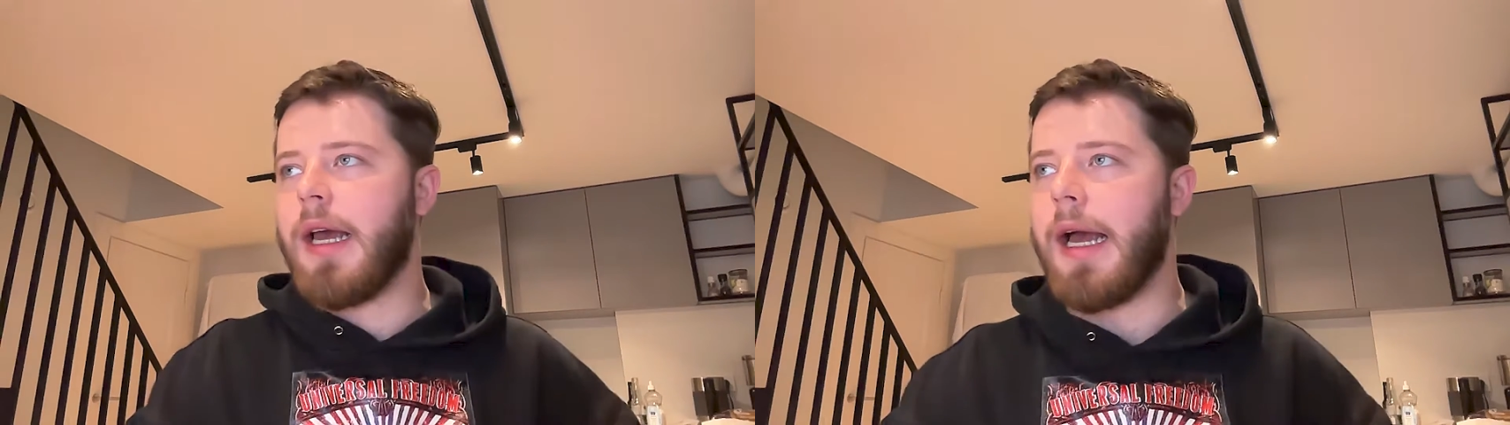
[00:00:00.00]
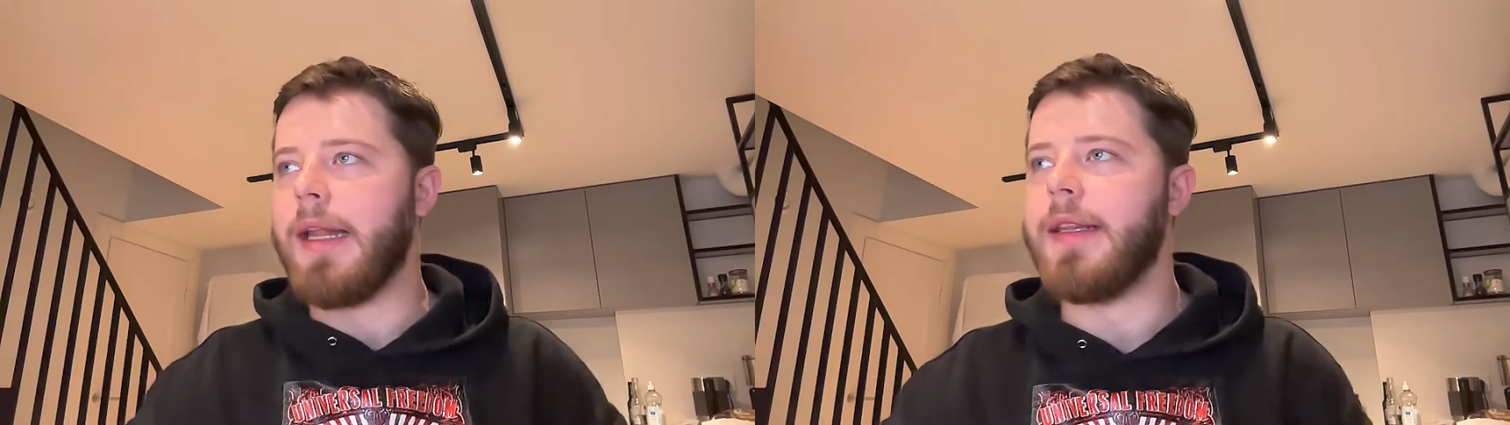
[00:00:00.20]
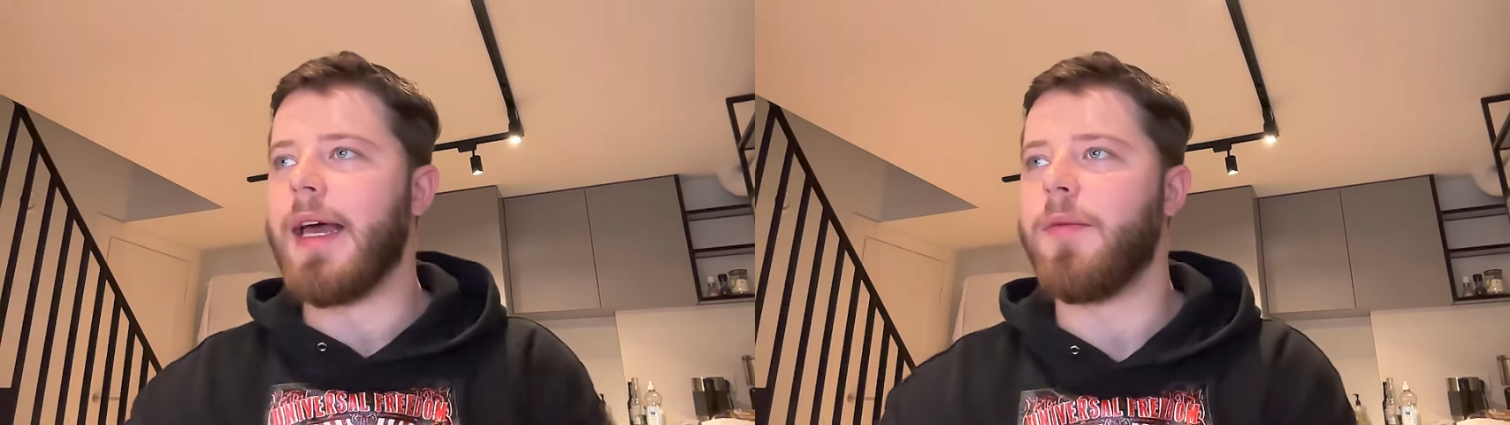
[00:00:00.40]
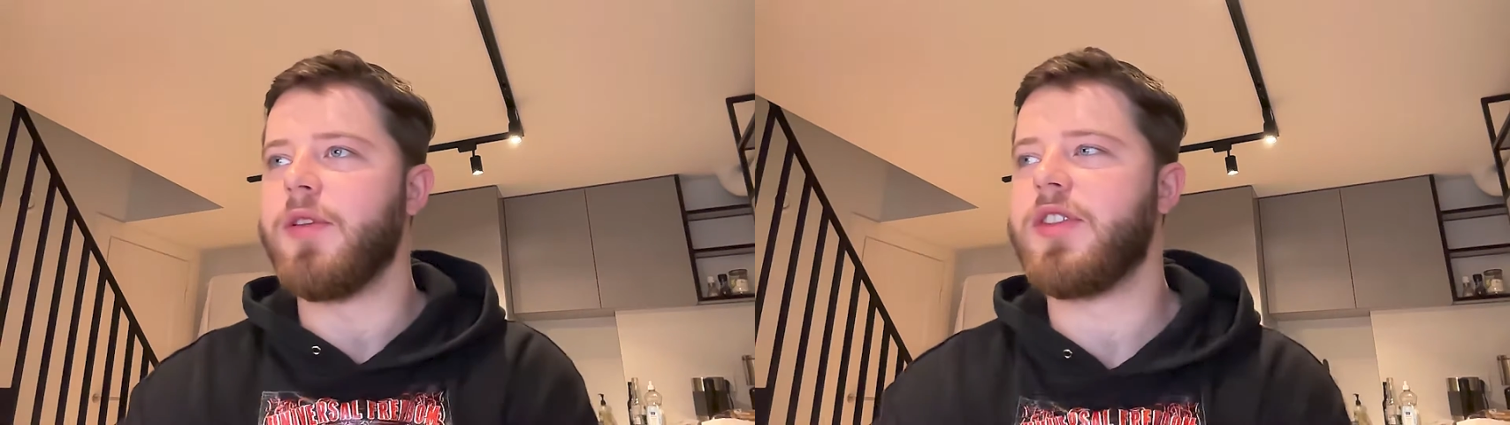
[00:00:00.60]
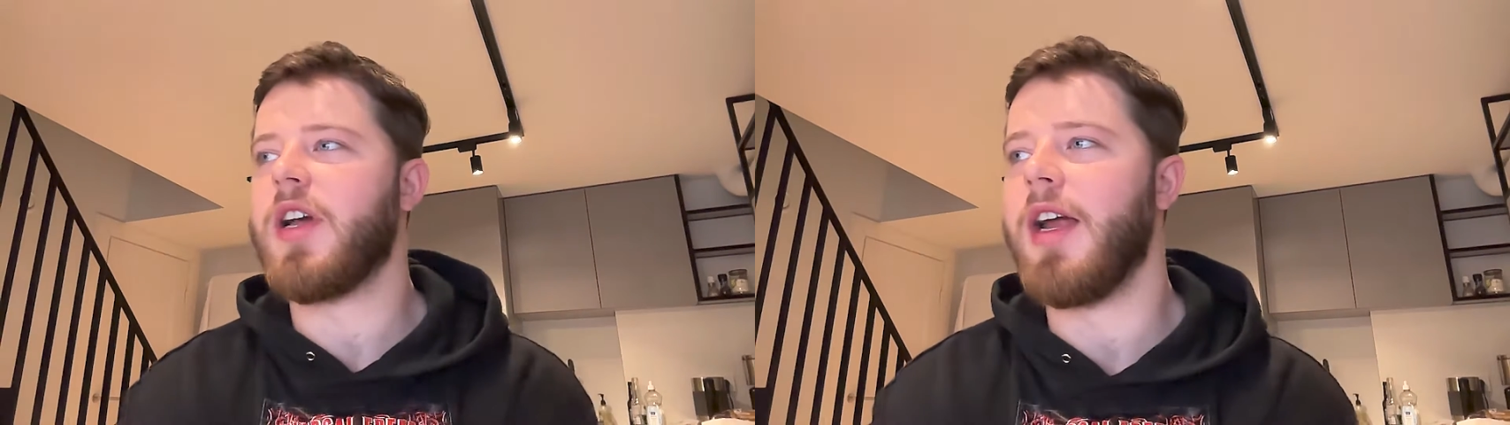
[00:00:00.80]
and that
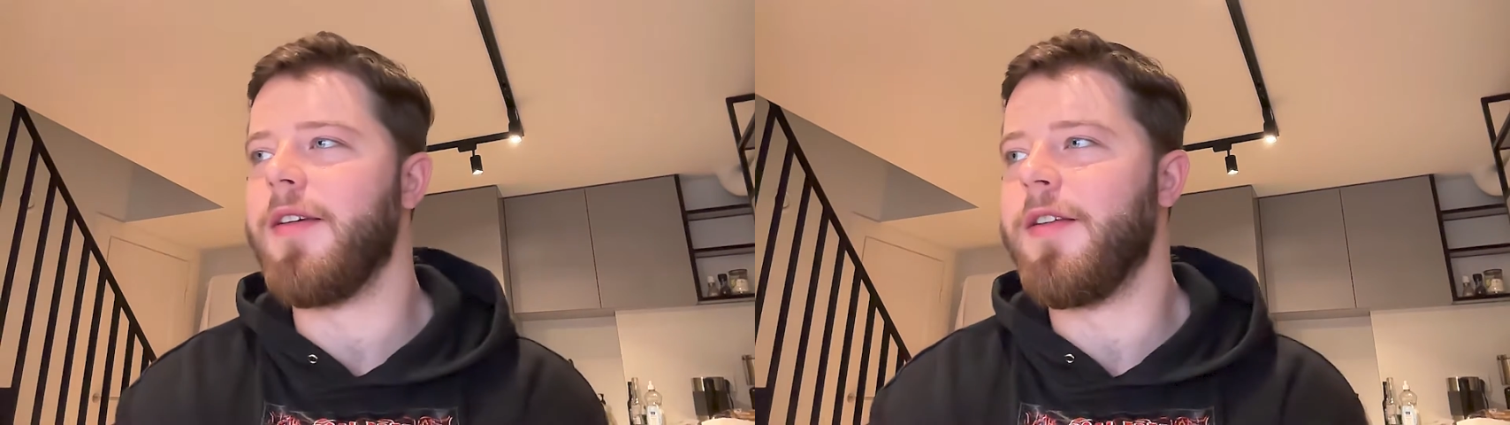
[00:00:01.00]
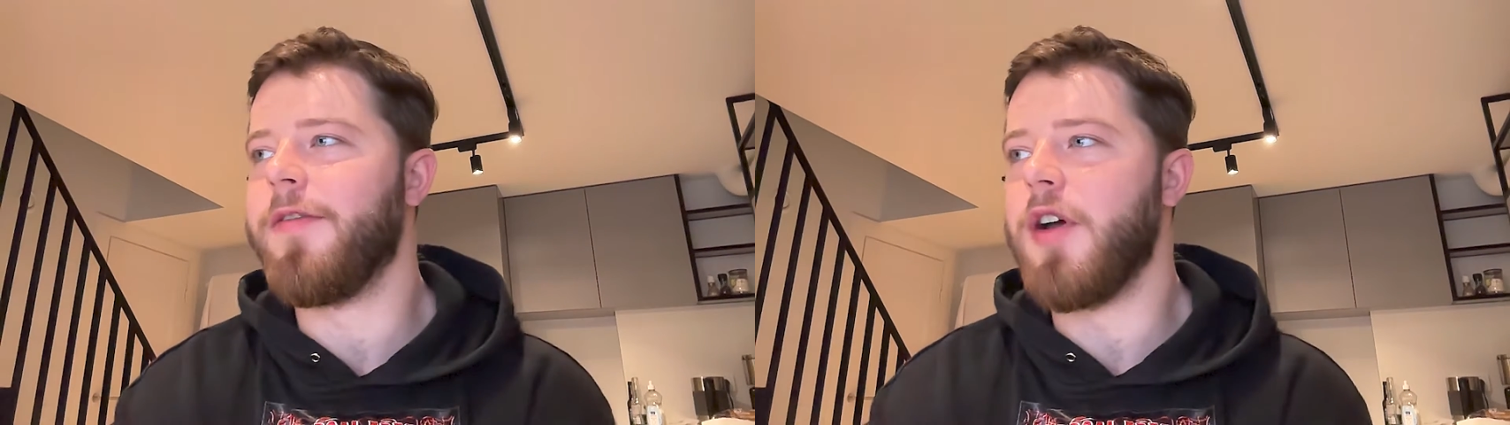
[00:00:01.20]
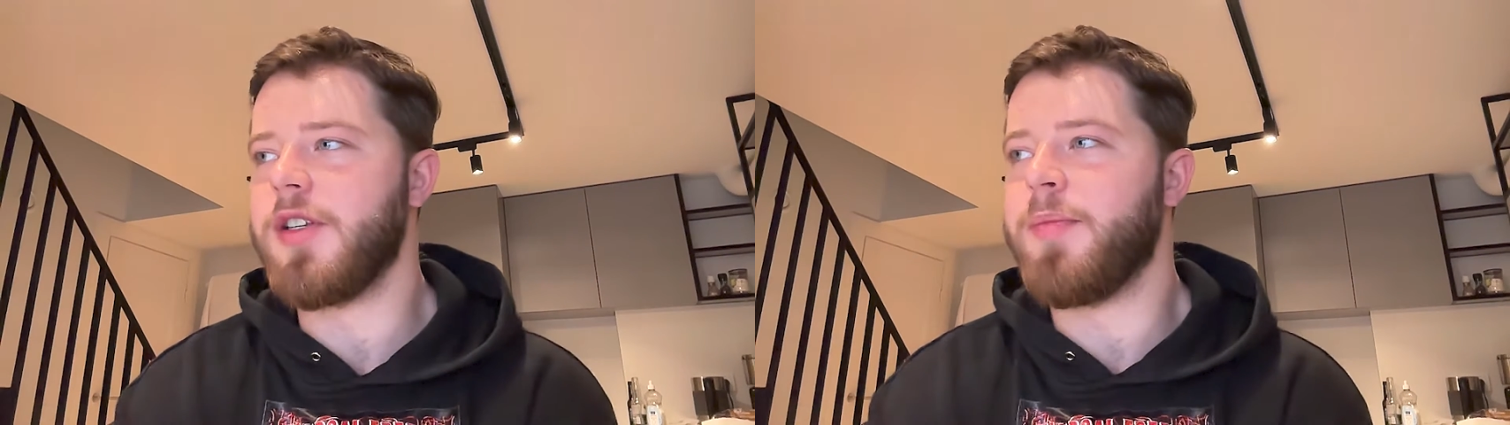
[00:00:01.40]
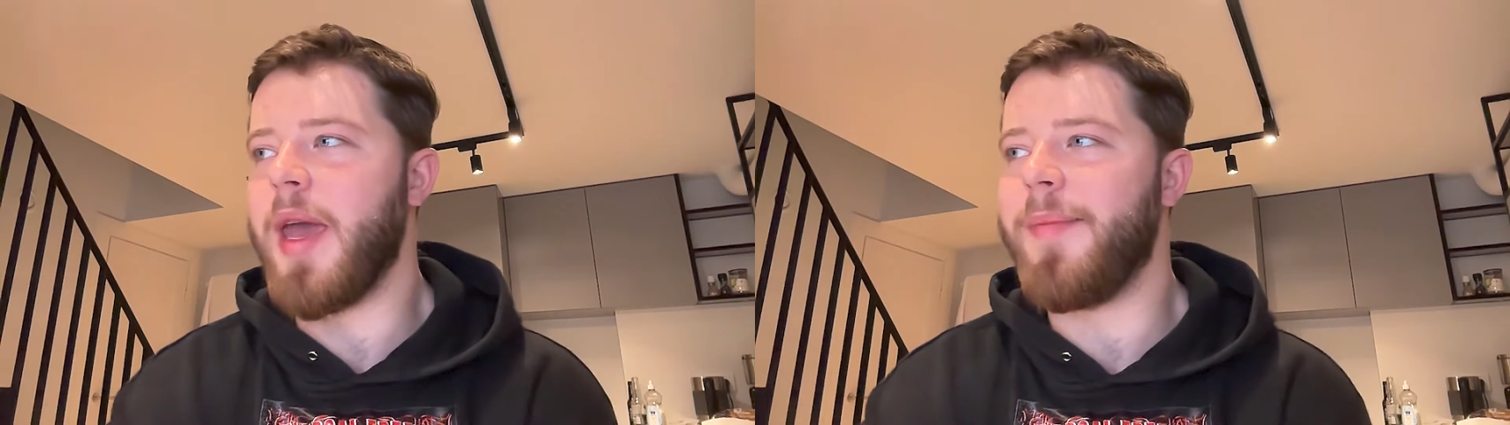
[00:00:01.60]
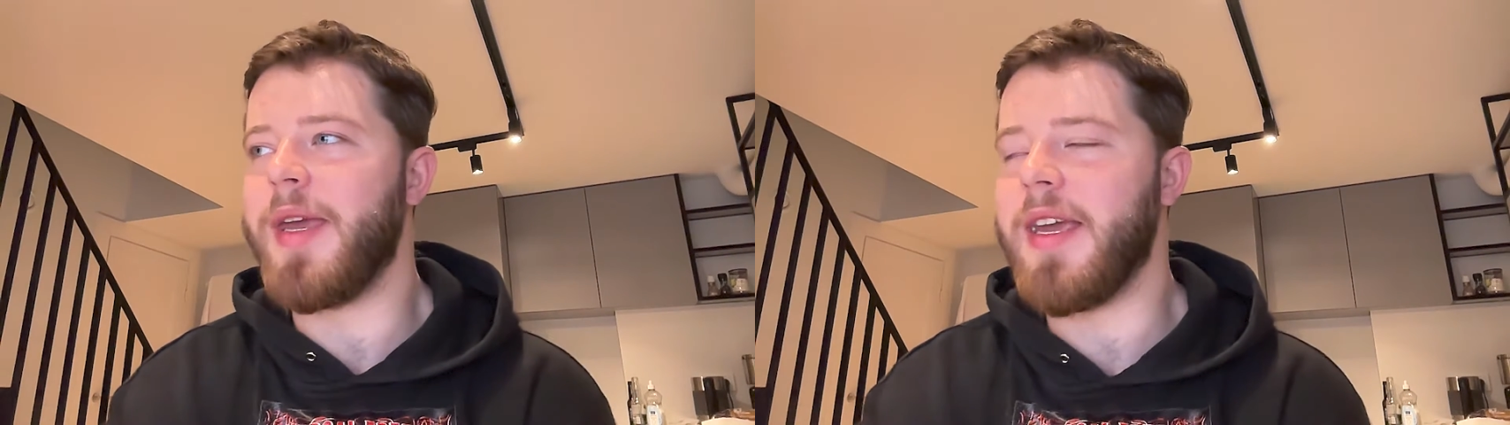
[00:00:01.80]
was kind of the first
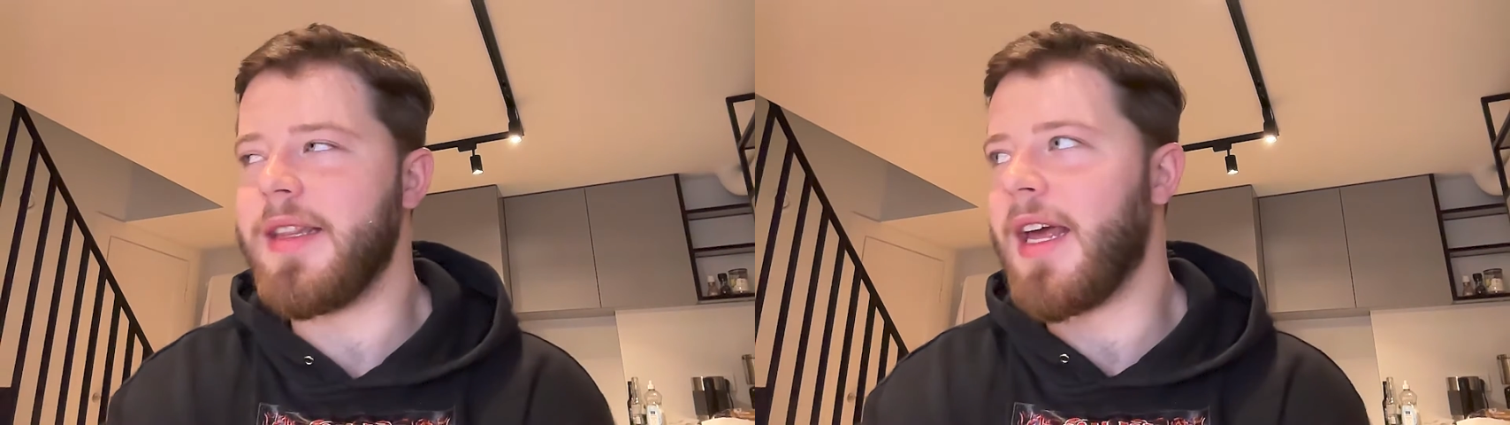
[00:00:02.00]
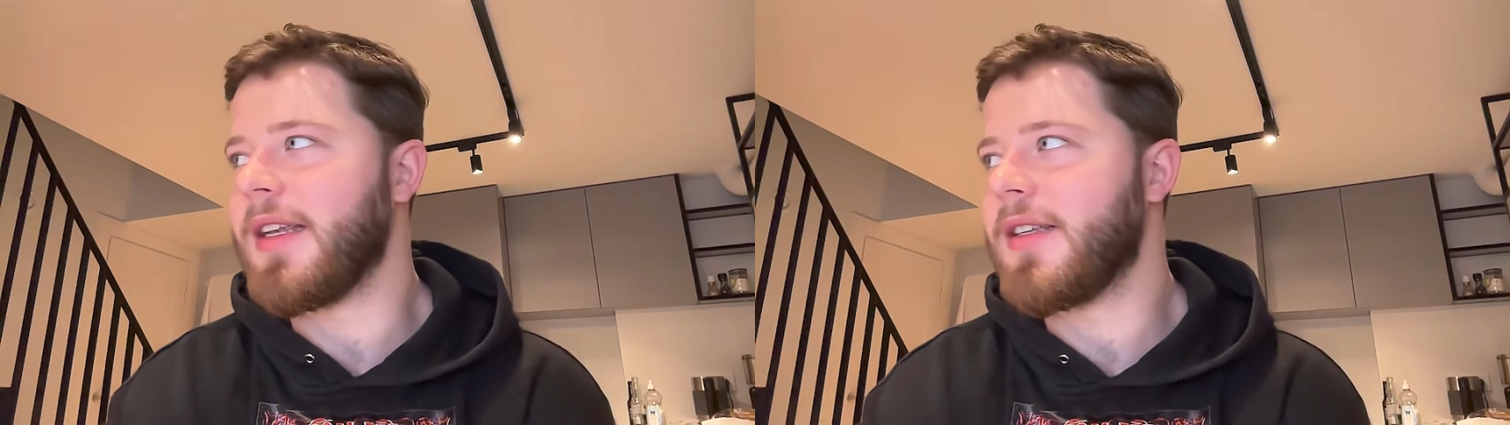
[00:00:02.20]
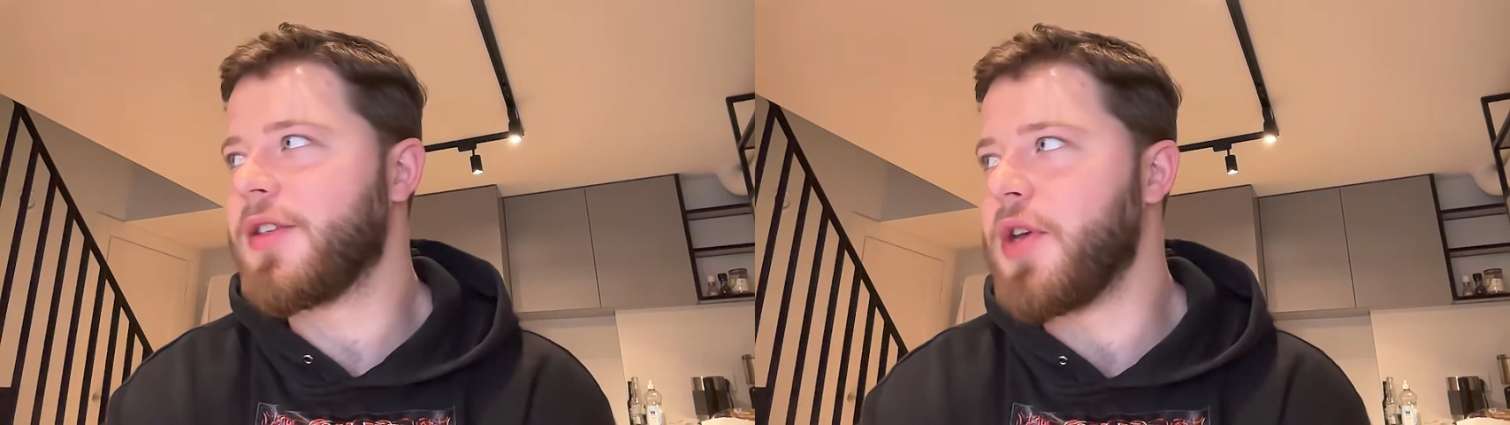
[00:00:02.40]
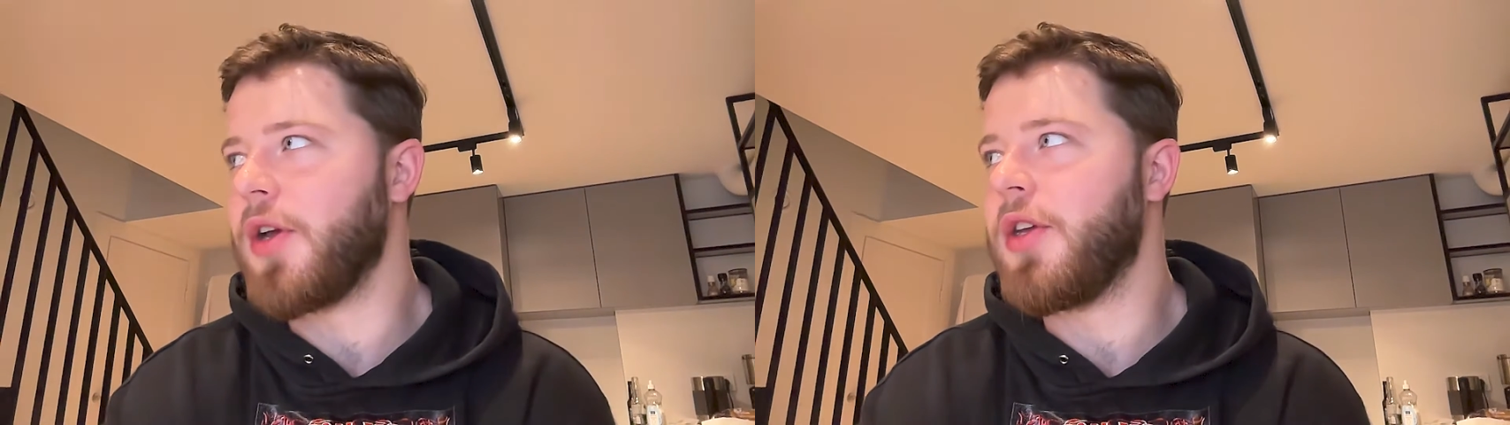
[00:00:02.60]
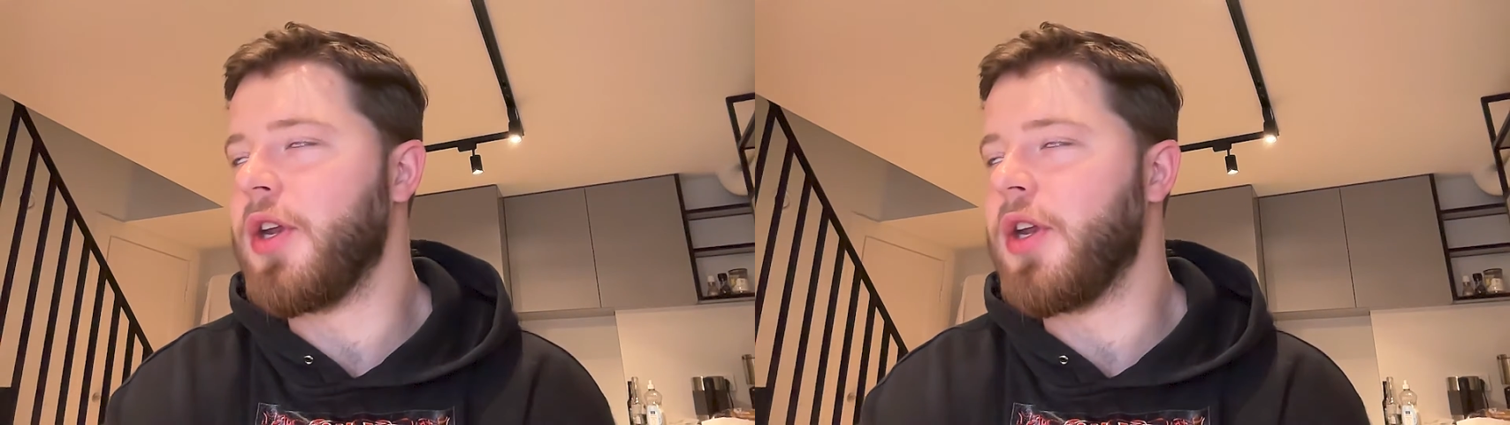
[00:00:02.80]
baby, and that took